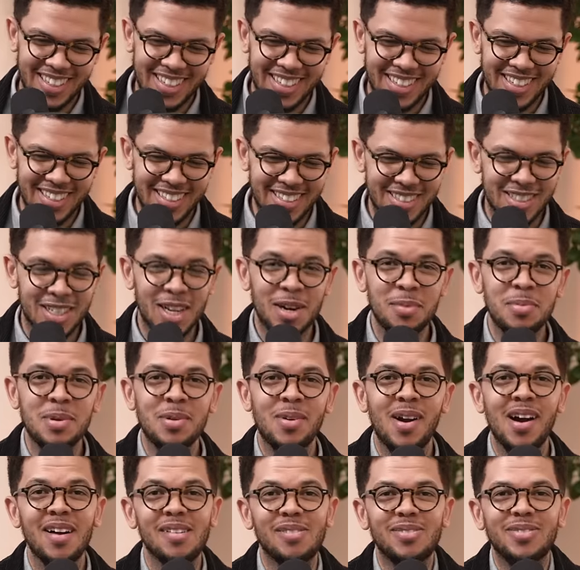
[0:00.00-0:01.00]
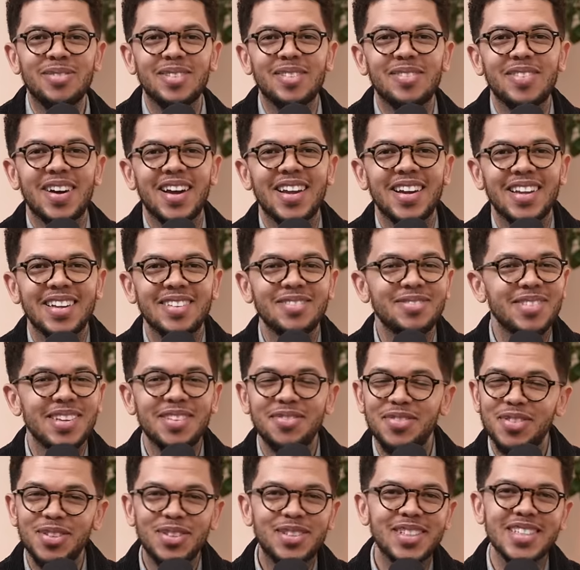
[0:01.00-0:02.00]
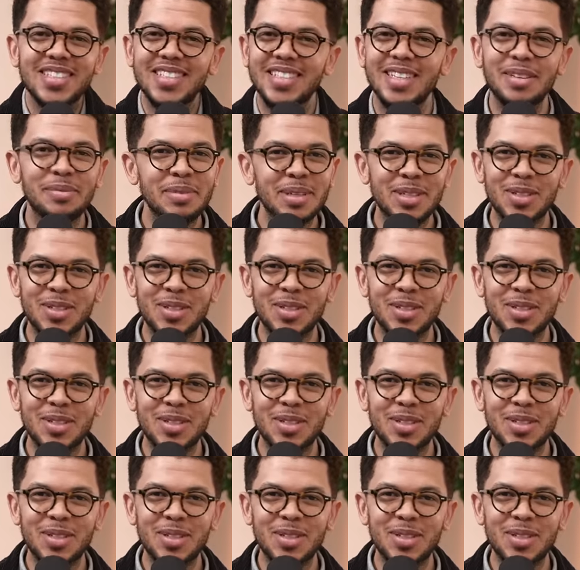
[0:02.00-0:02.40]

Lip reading: it's going to be rough. If you just see me